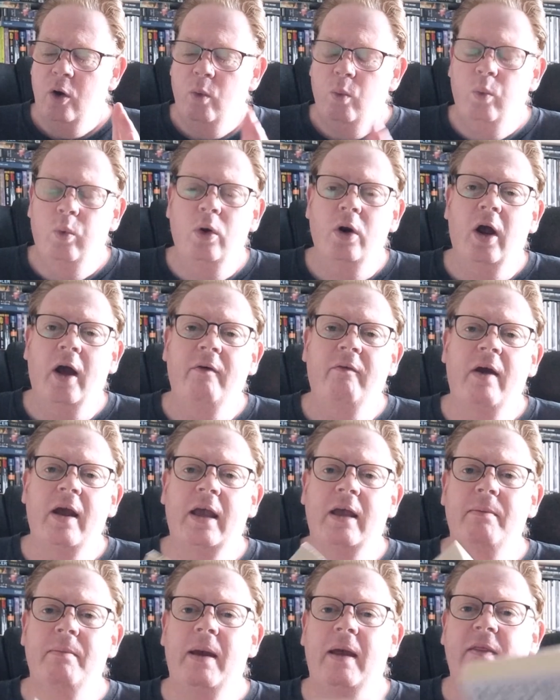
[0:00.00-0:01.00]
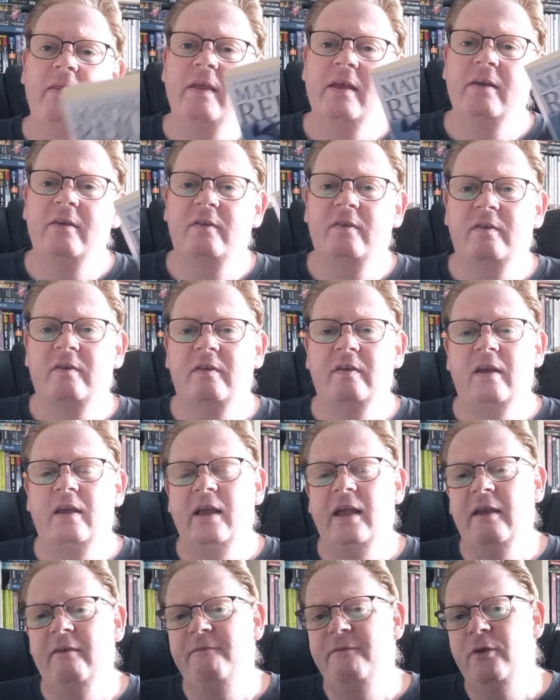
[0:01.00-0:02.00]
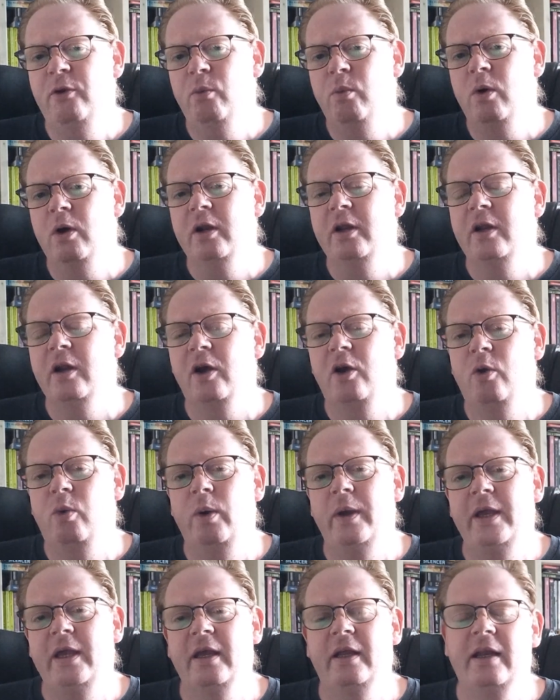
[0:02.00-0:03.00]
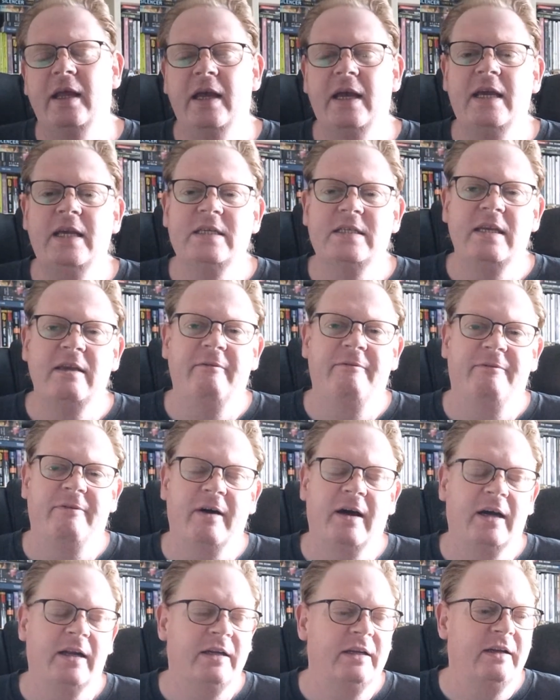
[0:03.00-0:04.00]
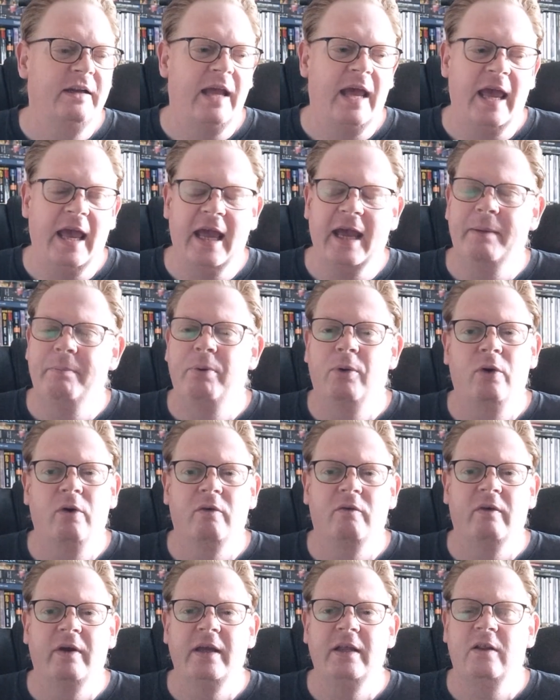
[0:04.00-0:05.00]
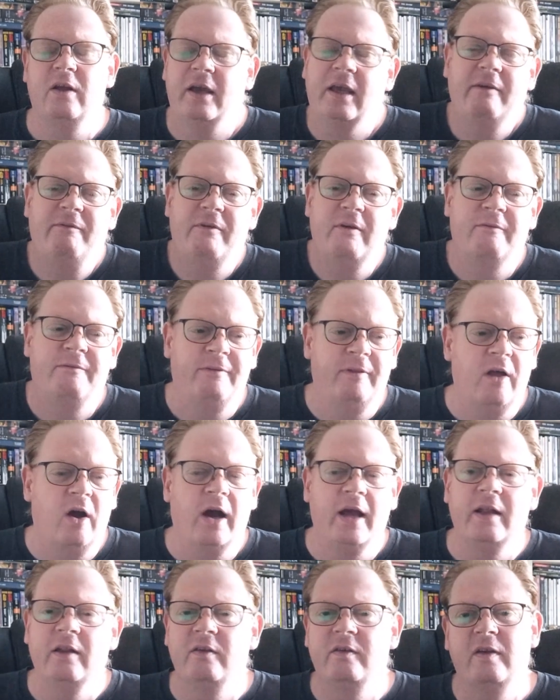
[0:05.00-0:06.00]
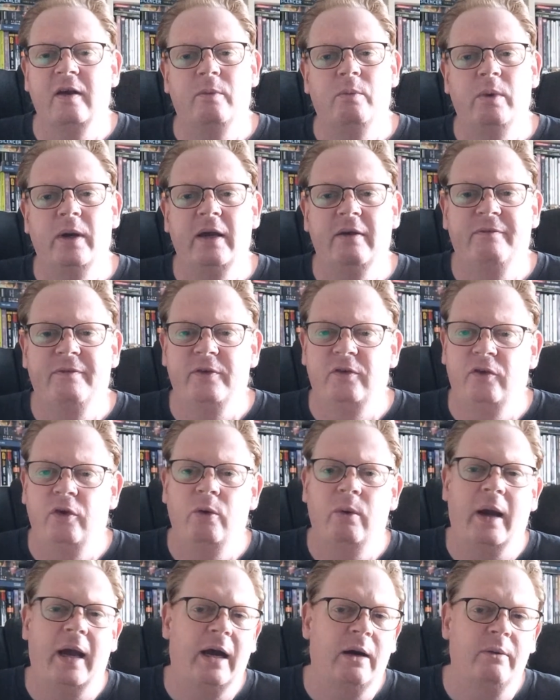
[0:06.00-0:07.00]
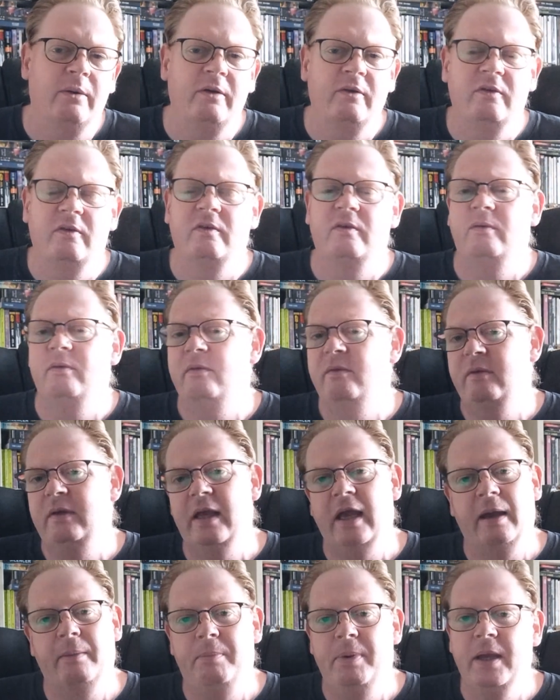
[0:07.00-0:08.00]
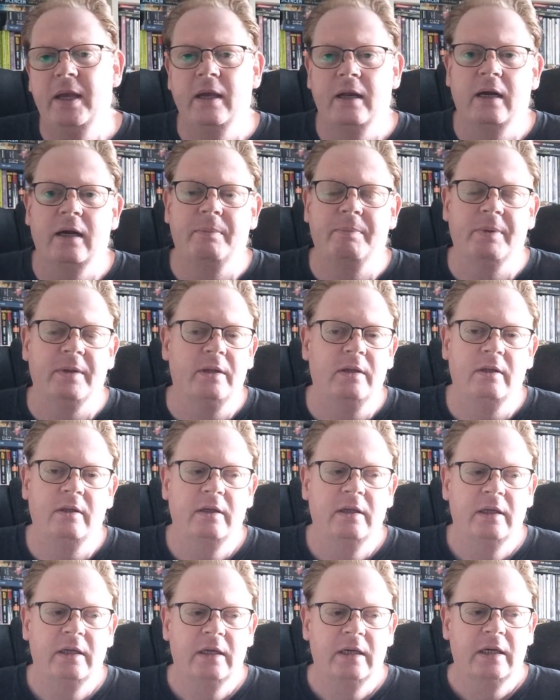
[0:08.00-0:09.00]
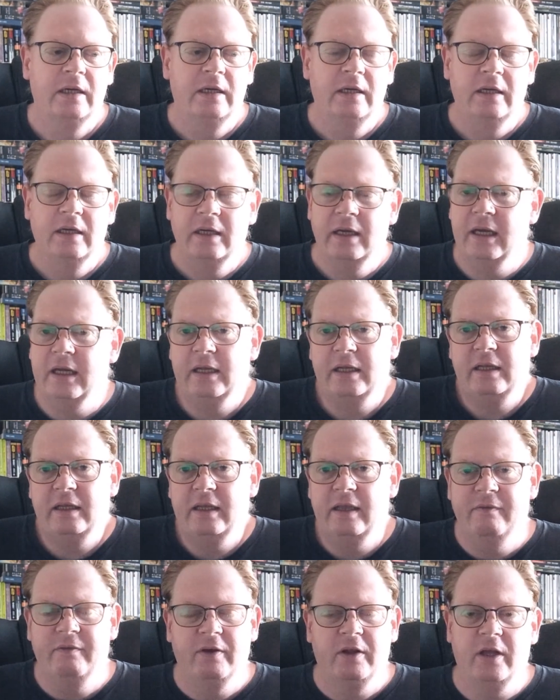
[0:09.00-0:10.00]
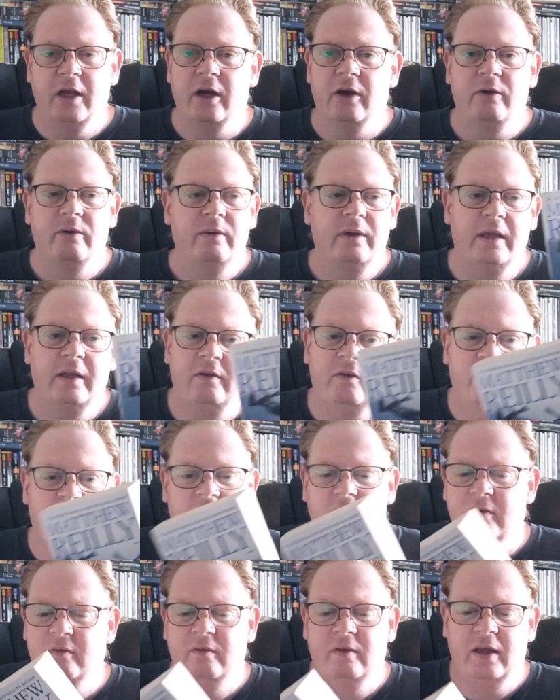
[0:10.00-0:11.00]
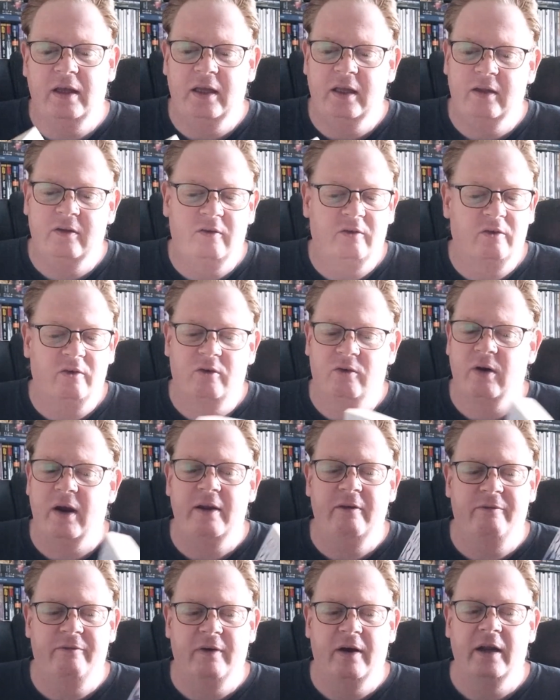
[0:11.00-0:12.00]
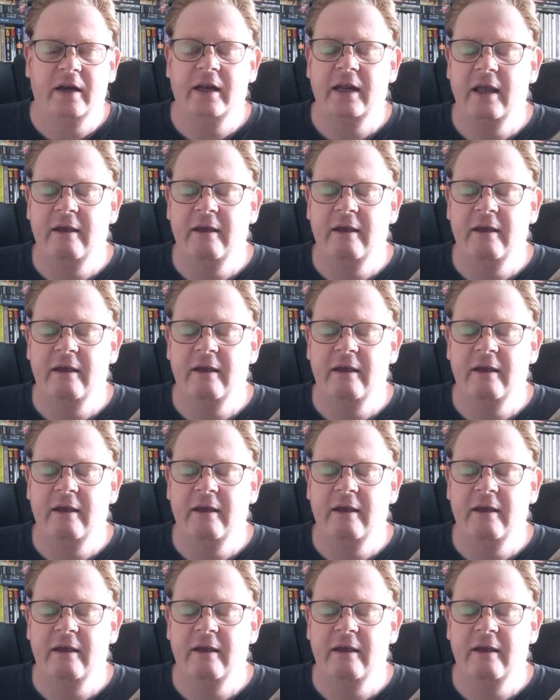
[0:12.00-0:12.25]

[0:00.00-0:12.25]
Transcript: Would I recommend this? If you wanted a quick and easy, fun airport read, like if you're flying somewhere for 2 hours, yeah, pick it up and give it a go. It's great fun.